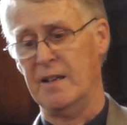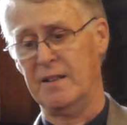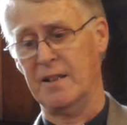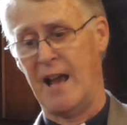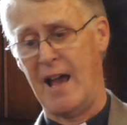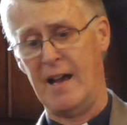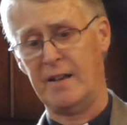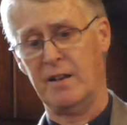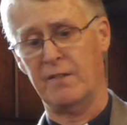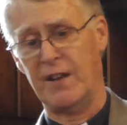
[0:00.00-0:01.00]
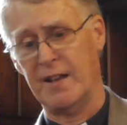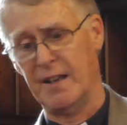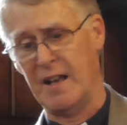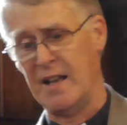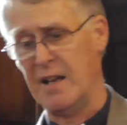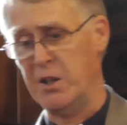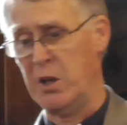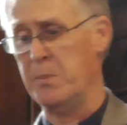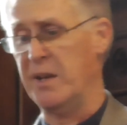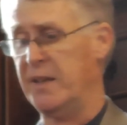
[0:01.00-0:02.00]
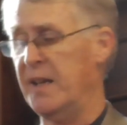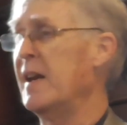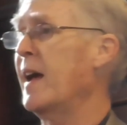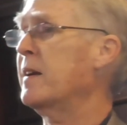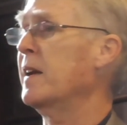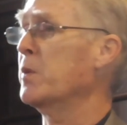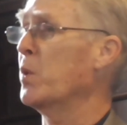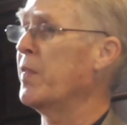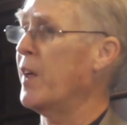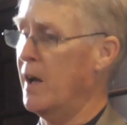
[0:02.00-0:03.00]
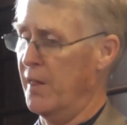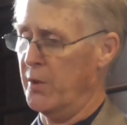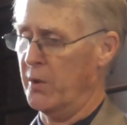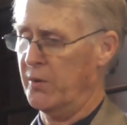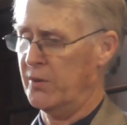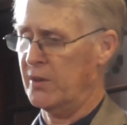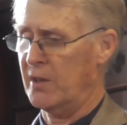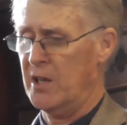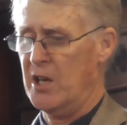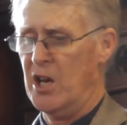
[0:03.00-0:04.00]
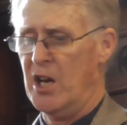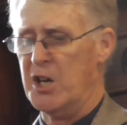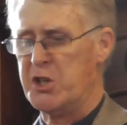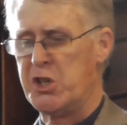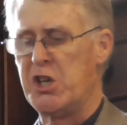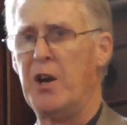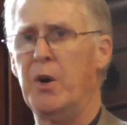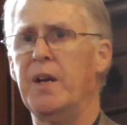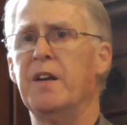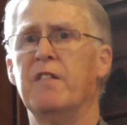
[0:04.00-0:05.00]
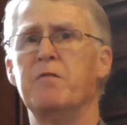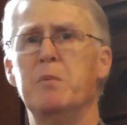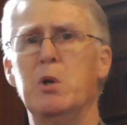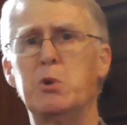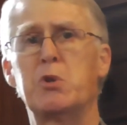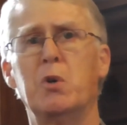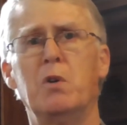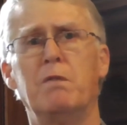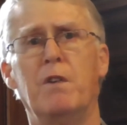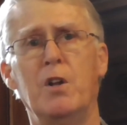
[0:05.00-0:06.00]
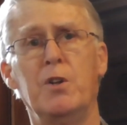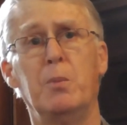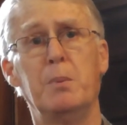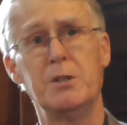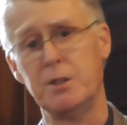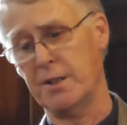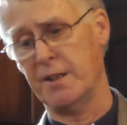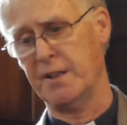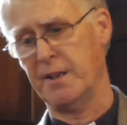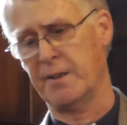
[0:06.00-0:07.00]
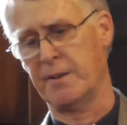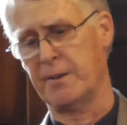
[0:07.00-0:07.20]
It's an active and intimate connecting with others, a sharing of mutual vulnerability.